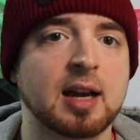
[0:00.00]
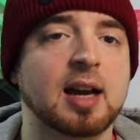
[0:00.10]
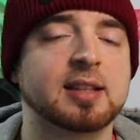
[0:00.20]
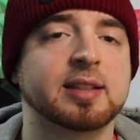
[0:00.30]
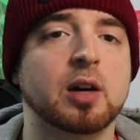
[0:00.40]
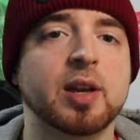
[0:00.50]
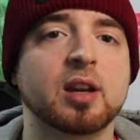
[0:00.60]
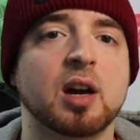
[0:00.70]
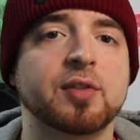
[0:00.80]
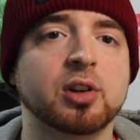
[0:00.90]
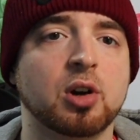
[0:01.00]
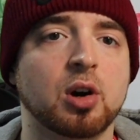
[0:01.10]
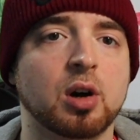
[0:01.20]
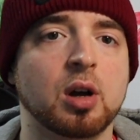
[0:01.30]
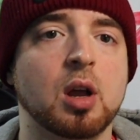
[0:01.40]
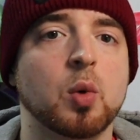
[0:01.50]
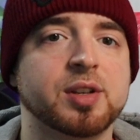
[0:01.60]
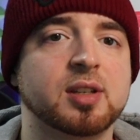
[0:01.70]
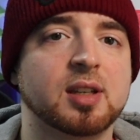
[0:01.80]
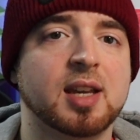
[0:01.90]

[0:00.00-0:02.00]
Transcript: I sell a covered call, which